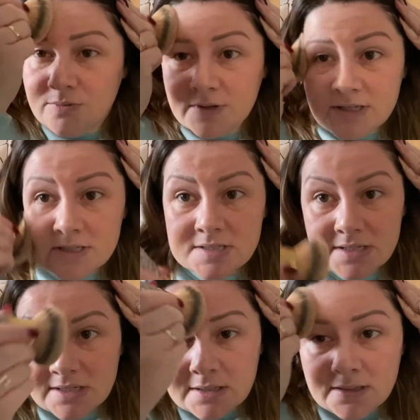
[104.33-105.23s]
my
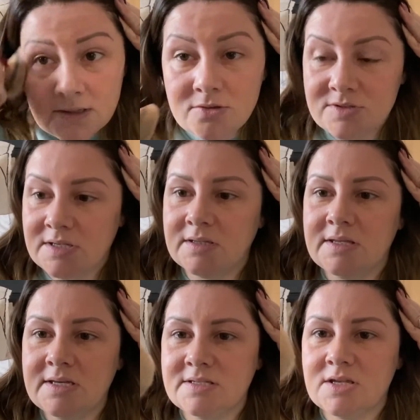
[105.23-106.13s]
skin using
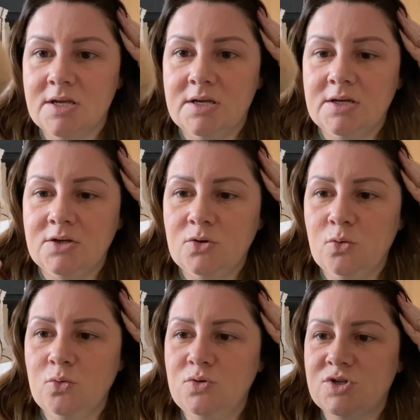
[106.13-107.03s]
this
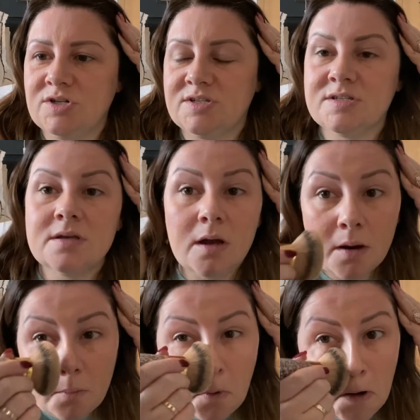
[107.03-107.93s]
gorgeous
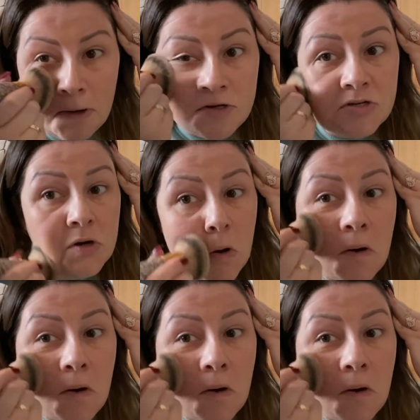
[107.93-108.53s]
brush.